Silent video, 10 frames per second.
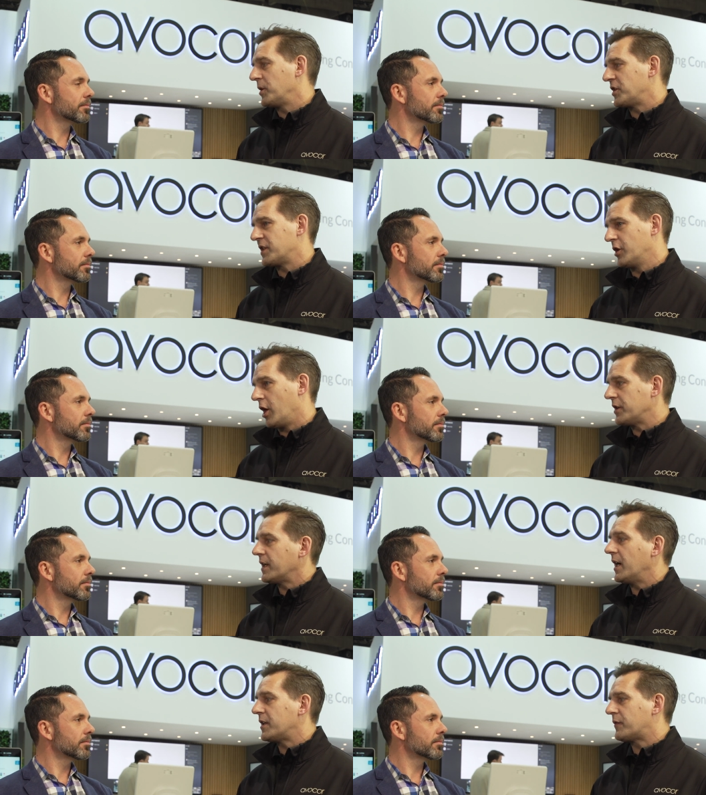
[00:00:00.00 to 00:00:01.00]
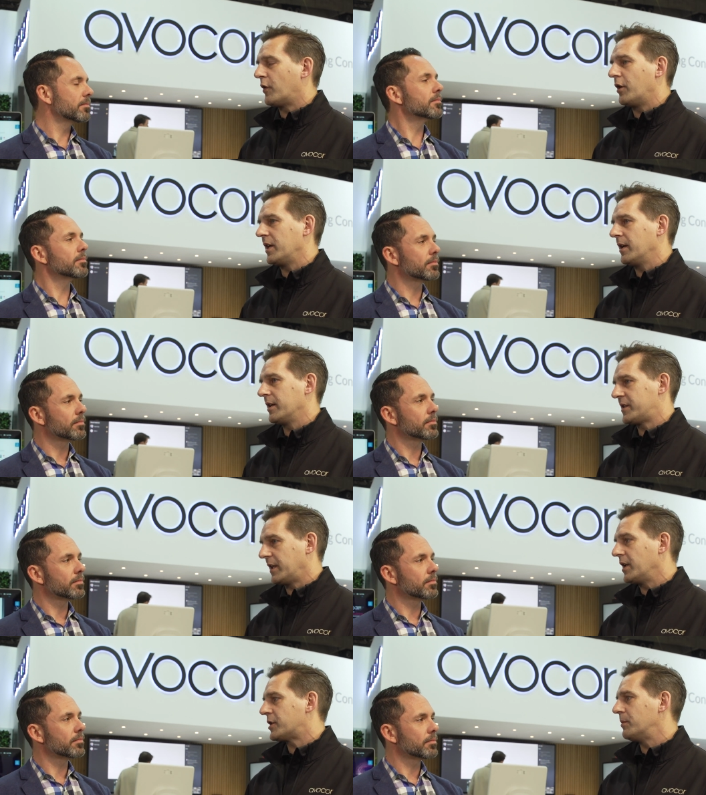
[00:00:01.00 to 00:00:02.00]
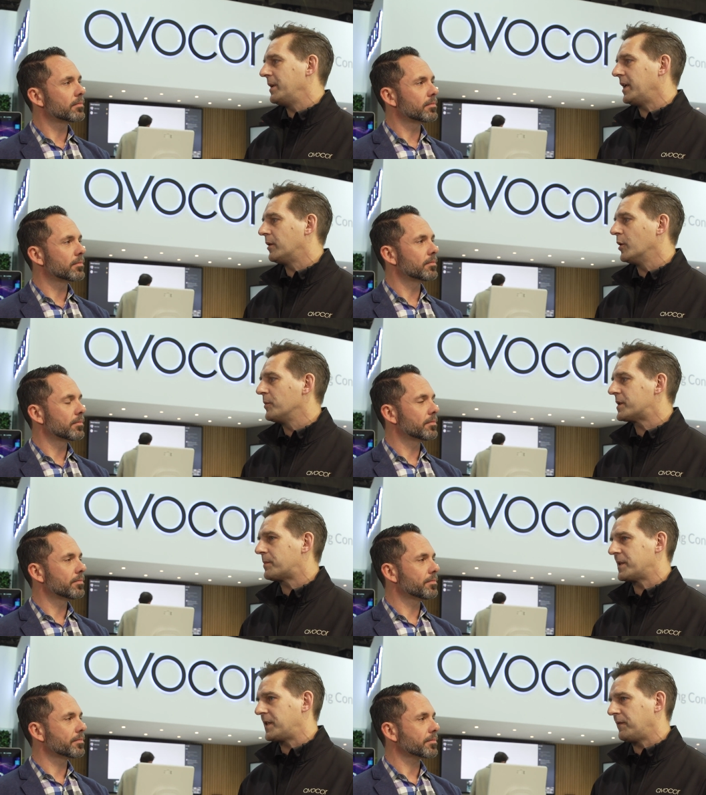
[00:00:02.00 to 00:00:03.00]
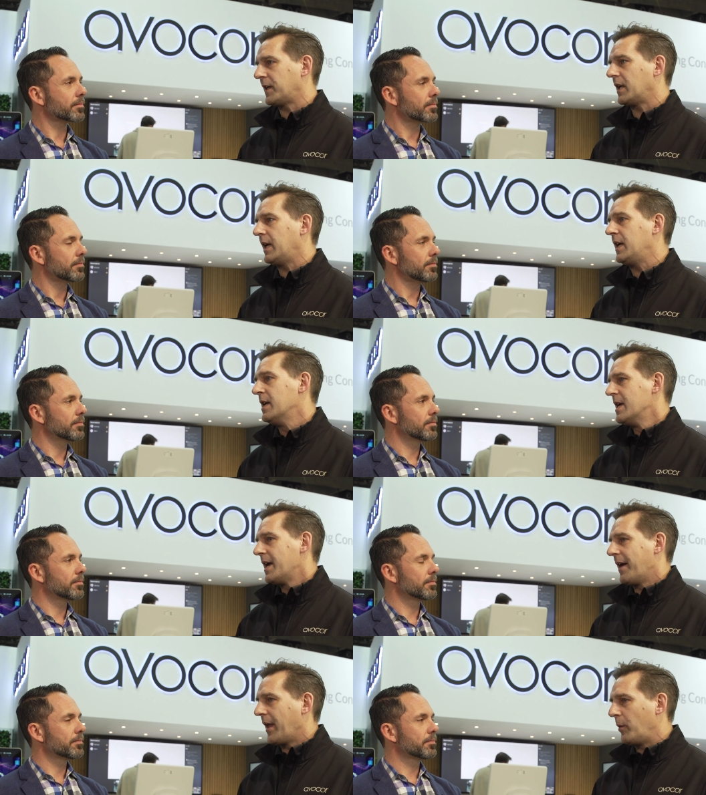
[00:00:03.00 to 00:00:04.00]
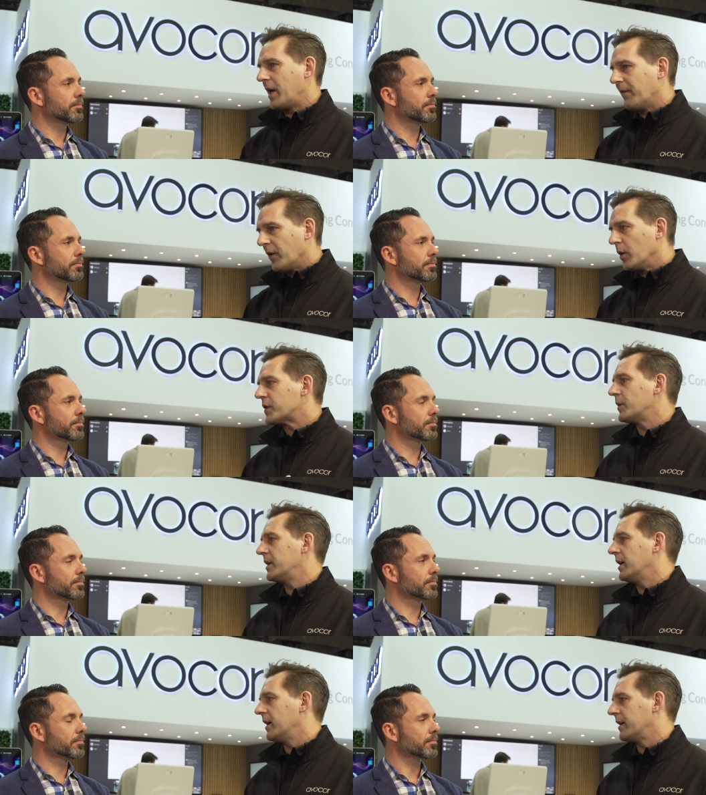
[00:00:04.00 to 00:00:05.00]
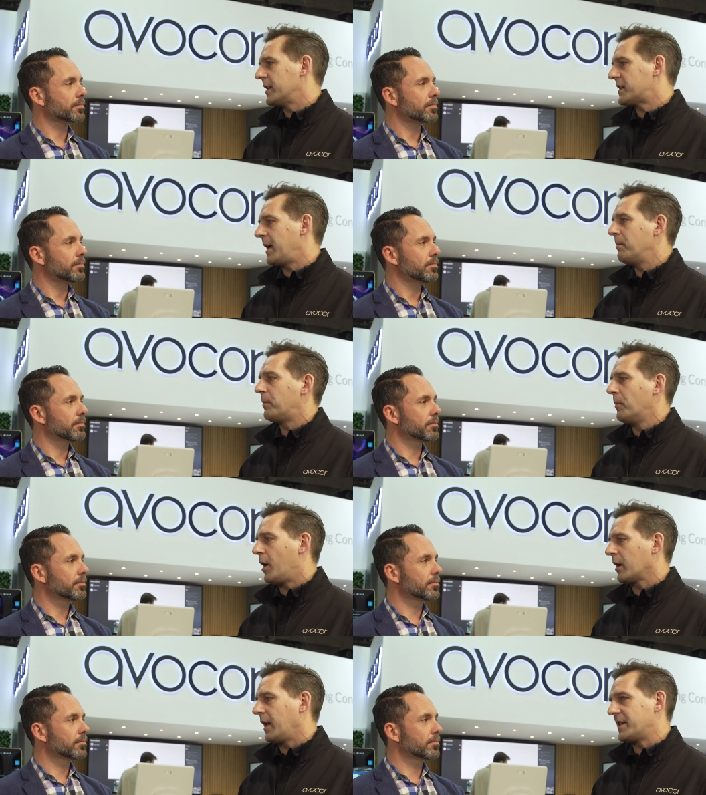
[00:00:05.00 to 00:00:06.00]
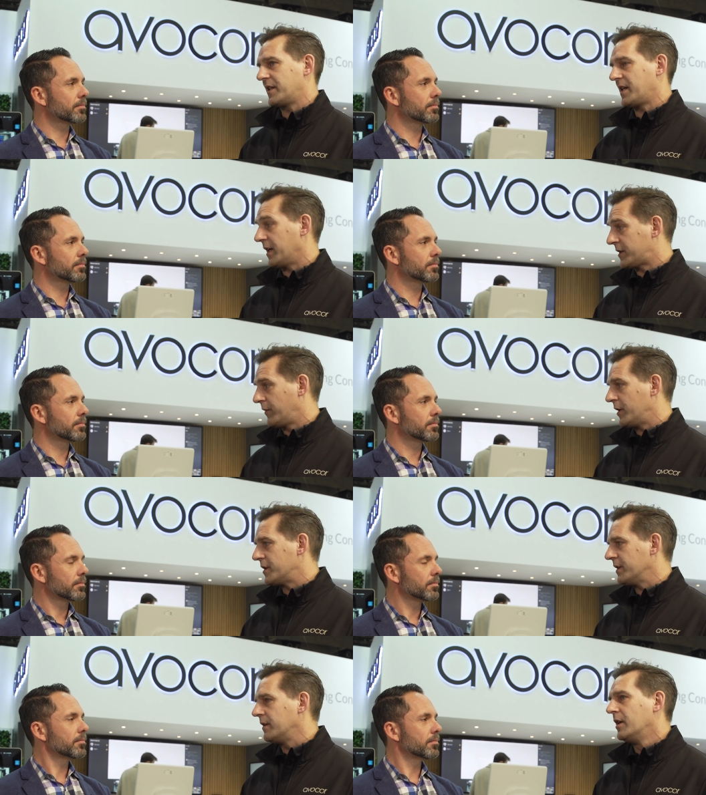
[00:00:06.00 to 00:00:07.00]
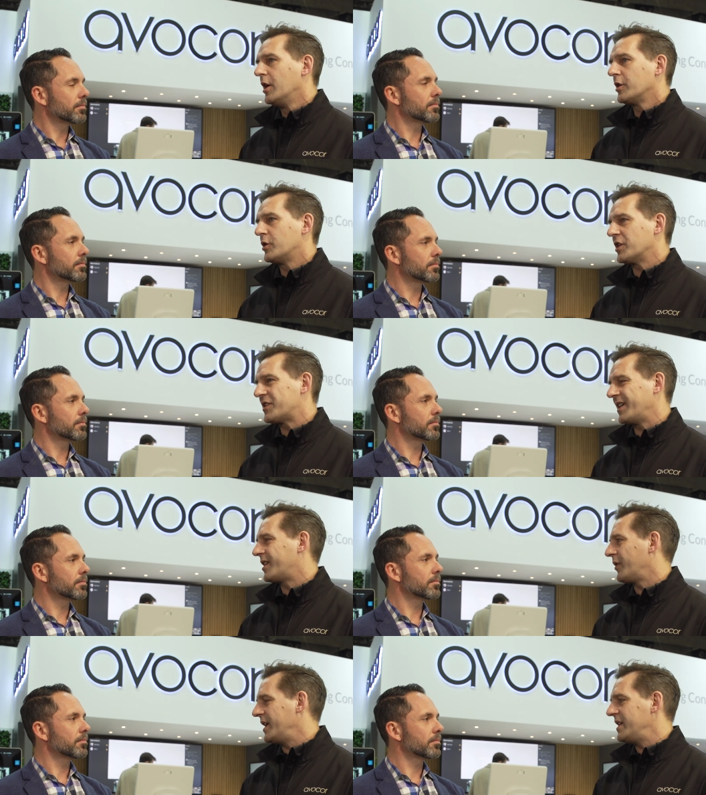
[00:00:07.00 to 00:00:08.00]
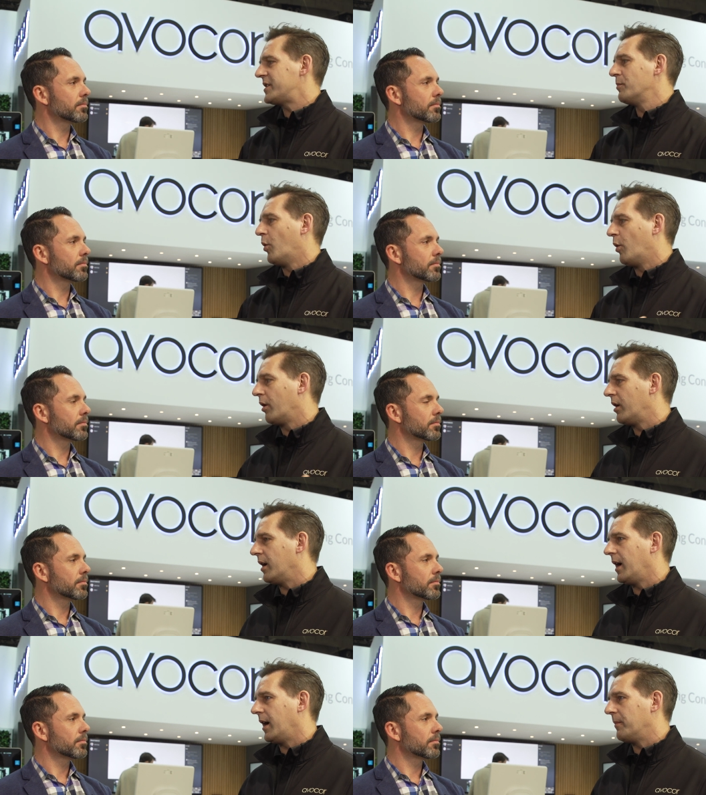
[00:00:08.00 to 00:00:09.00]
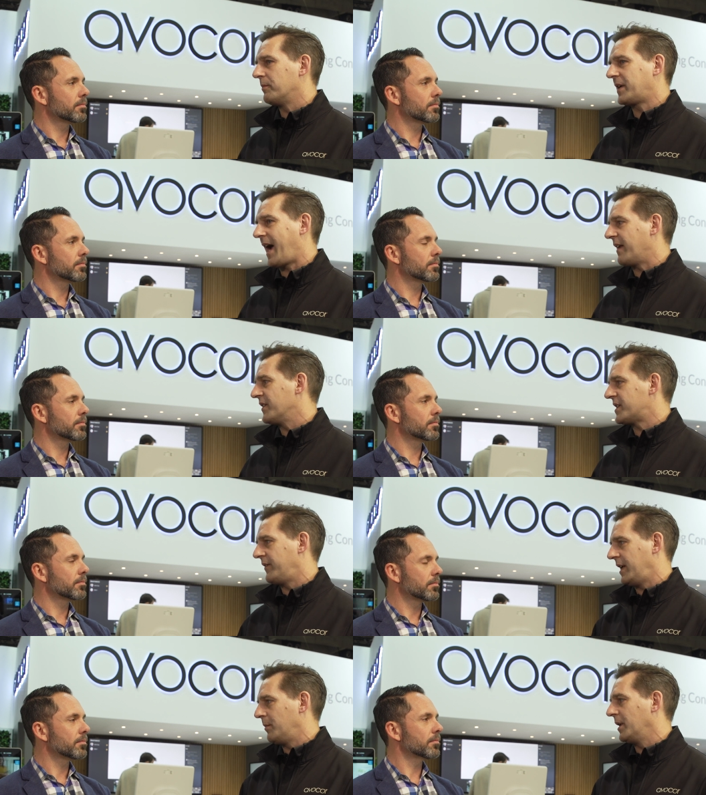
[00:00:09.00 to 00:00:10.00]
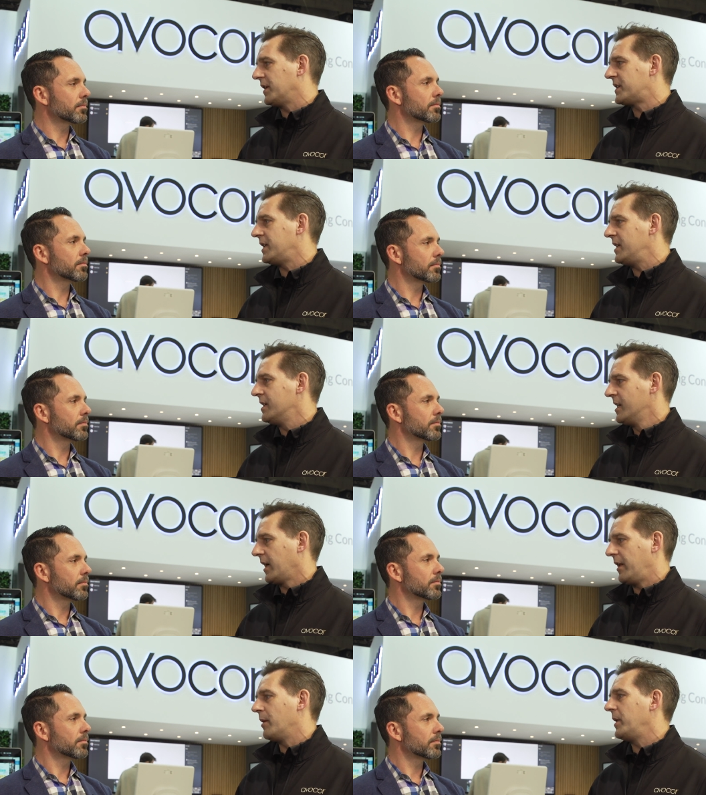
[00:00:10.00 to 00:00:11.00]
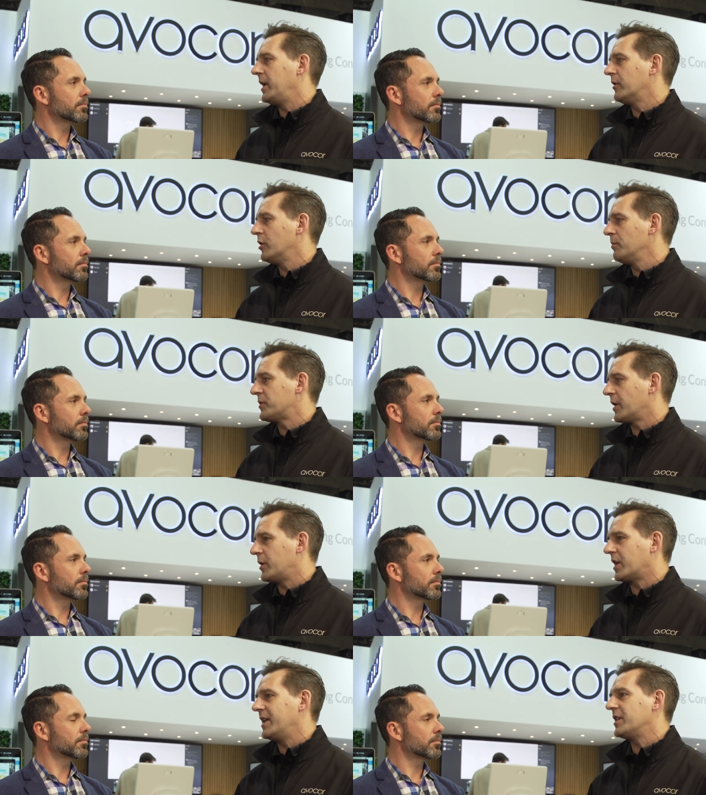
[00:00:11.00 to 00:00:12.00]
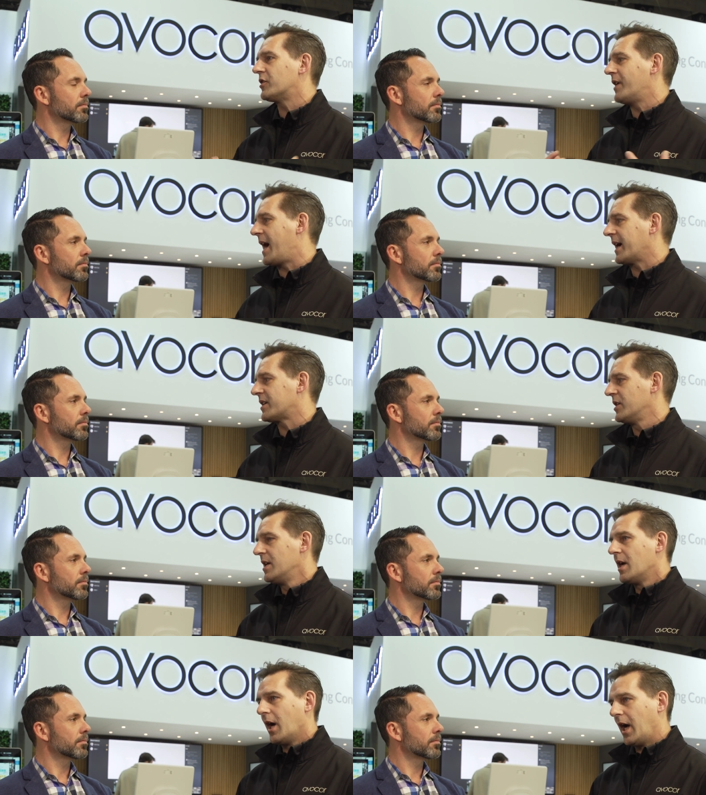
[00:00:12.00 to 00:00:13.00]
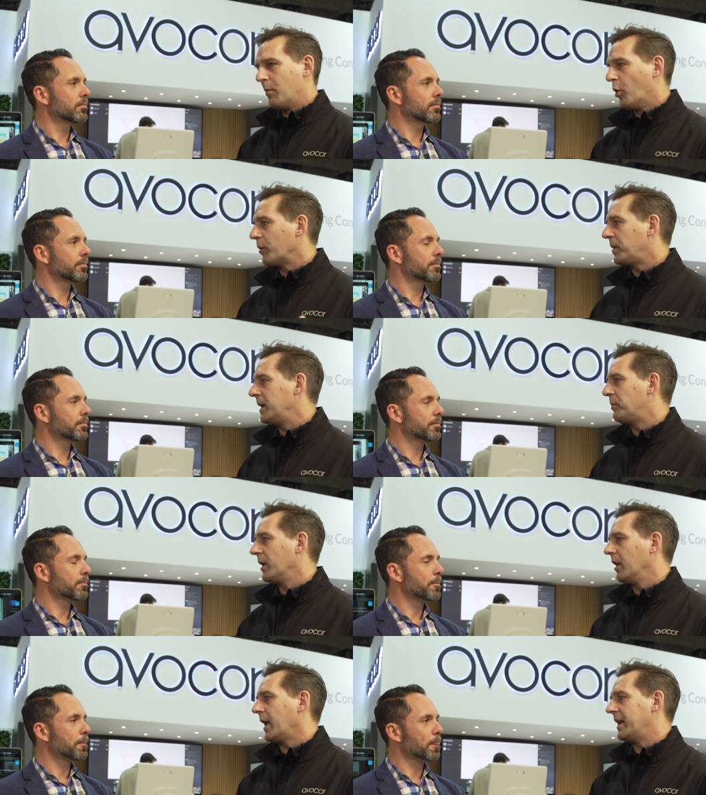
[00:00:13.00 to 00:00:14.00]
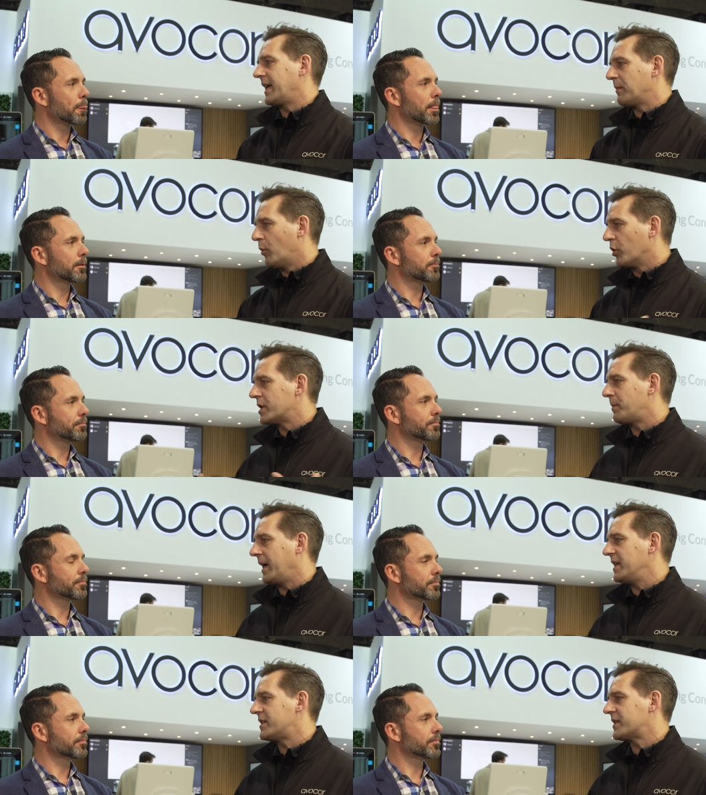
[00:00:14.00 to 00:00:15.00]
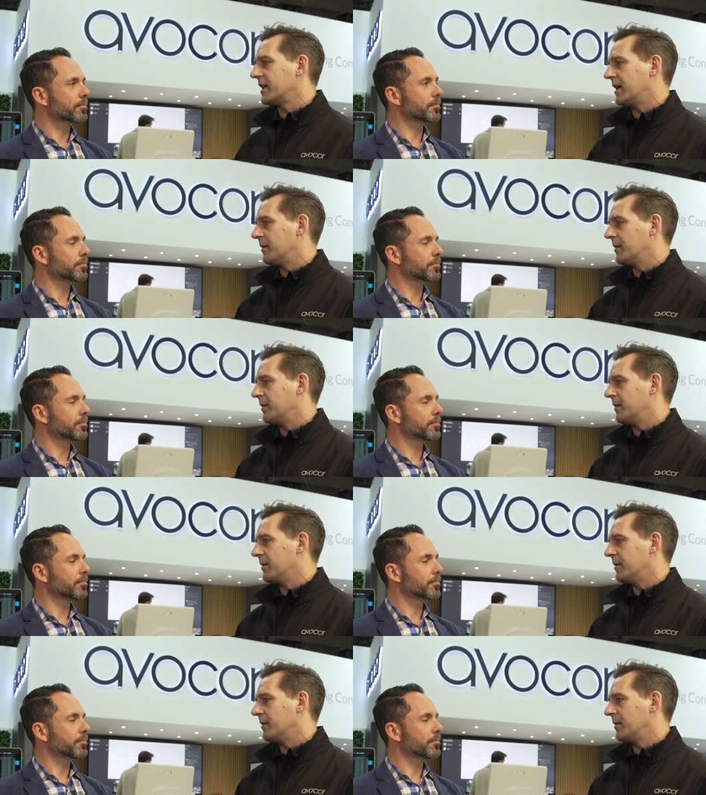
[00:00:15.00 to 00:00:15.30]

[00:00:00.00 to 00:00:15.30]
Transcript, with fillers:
Speaker 1: which is a non-touch for signature meeting rooms specifically. And then we have also the same model as a touch version to just increase more canvas availability in the meeting room, so you can interact more people and get more space